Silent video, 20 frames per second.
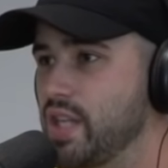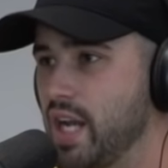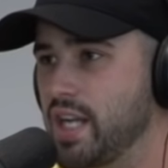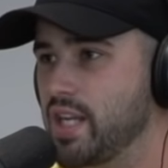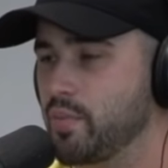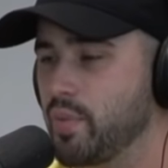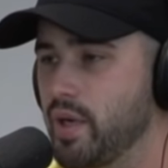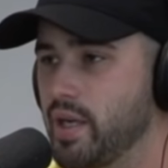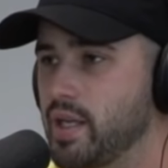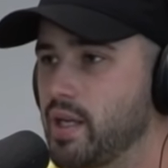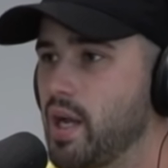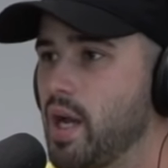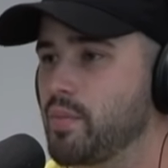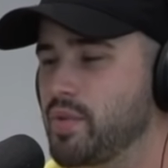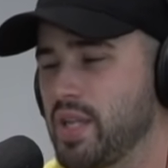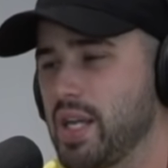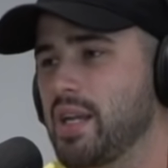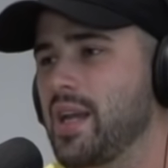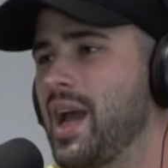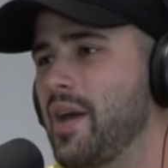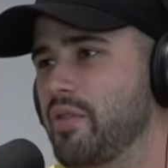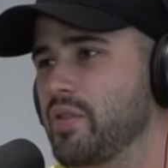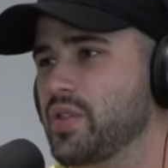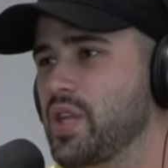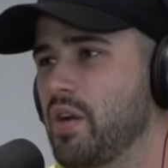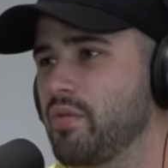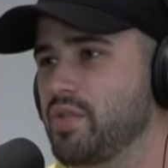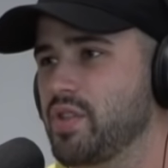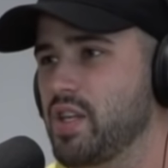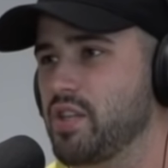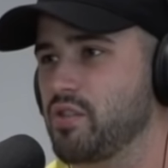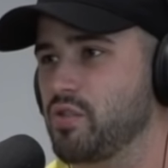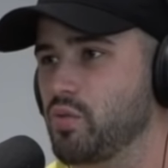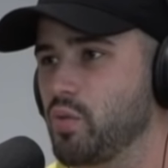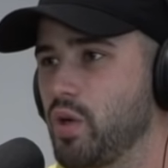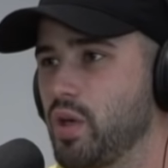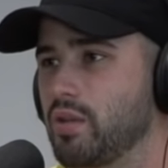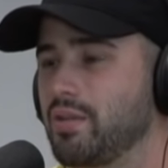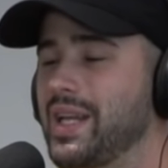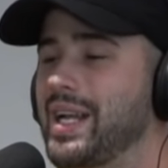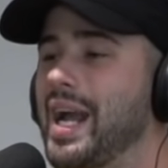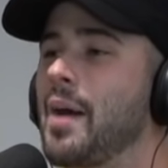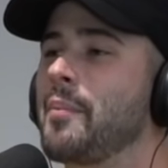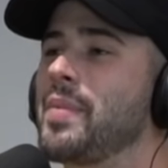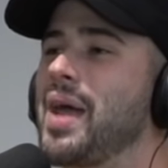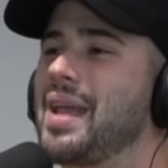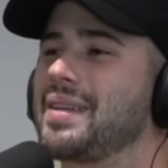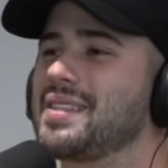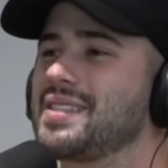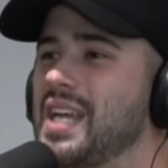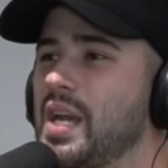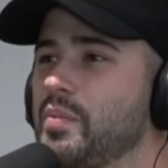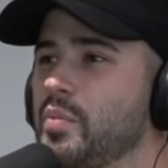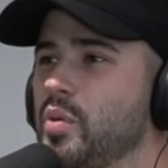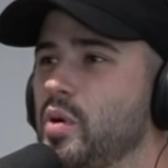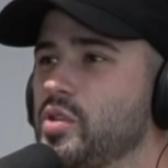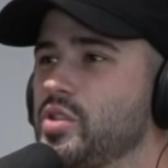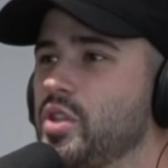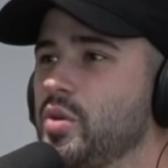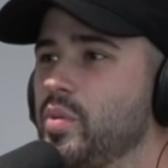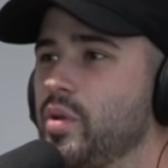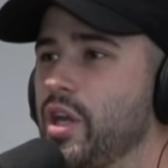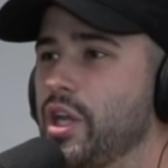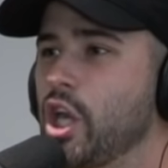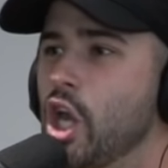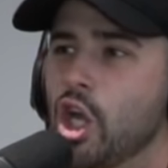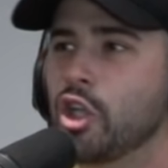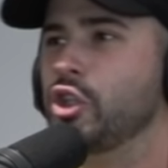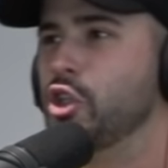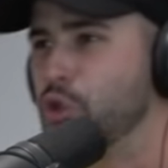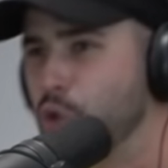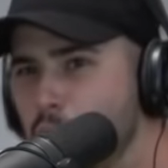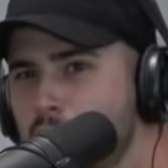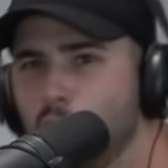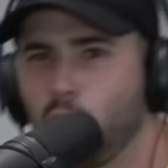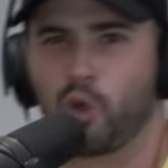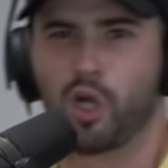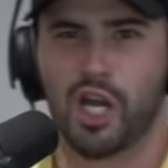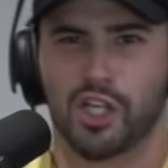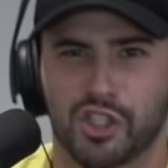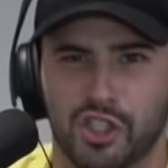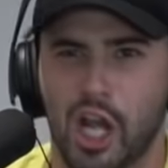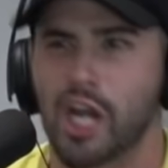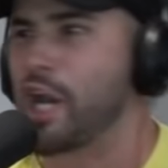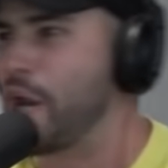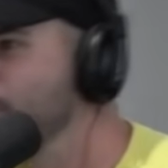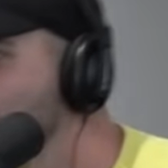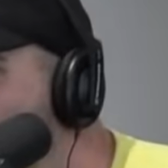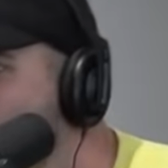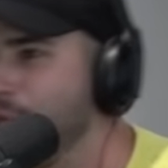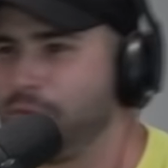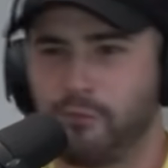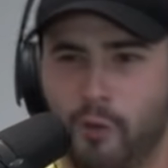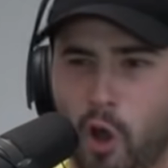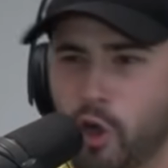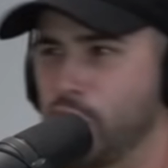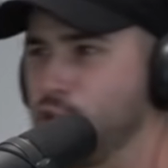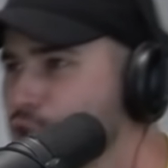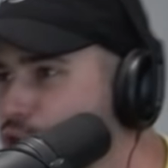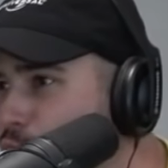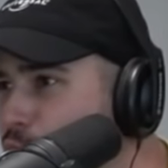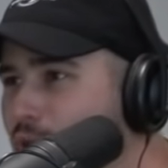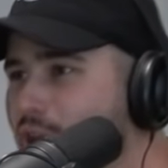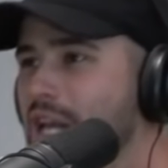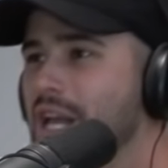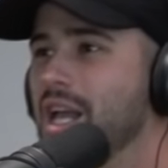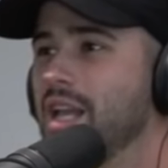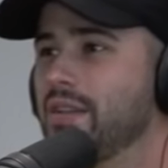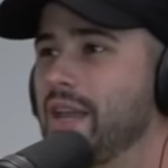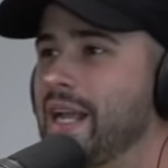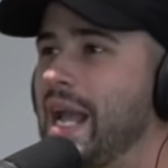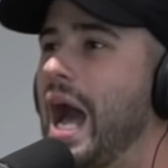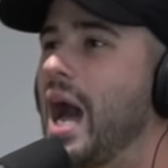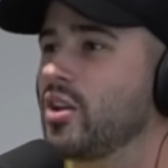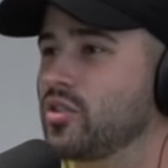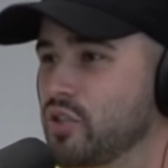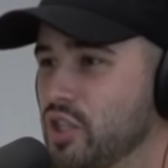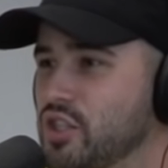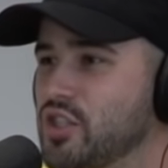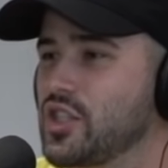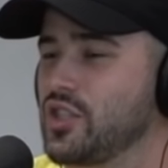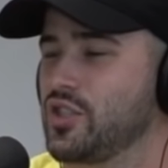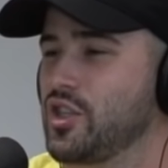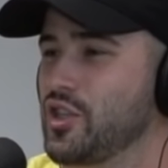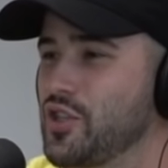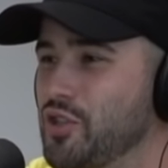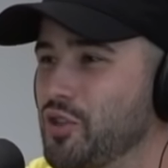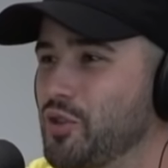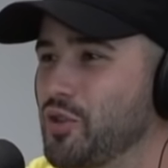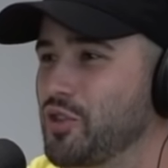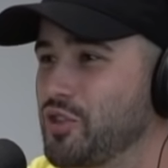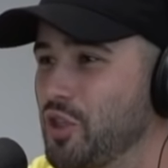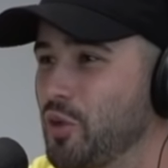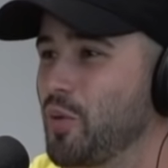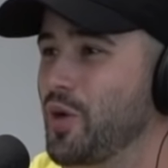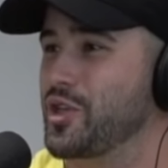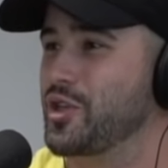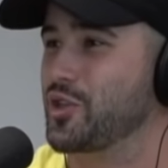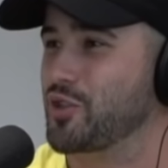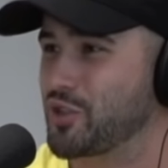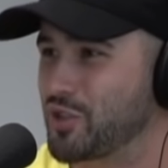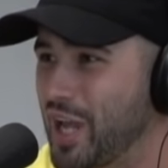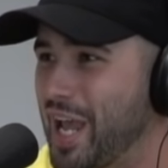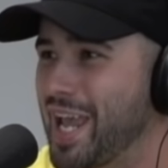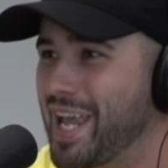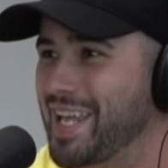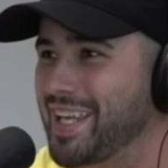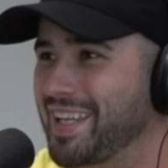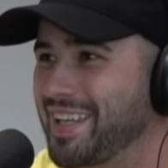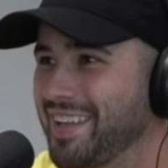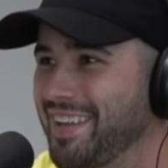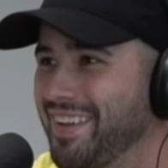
anybody. Oh, okay. I'm saying how those conversations work. Like, all I'm right. not the type of person to be like, did you hear what I said? I'm not fucking doing it. Like, I'll listen to your to what you're saying,